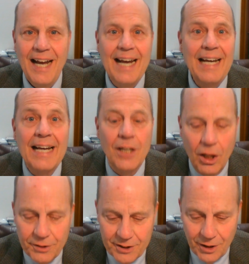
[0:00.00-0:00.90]
And, and
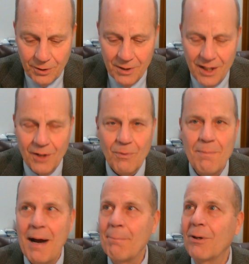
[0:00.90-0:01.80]
also
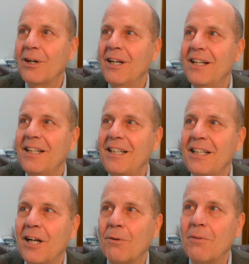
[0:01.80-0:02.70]
remember,
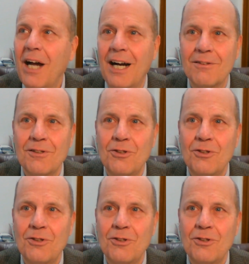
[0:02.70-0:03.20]
you know, uh,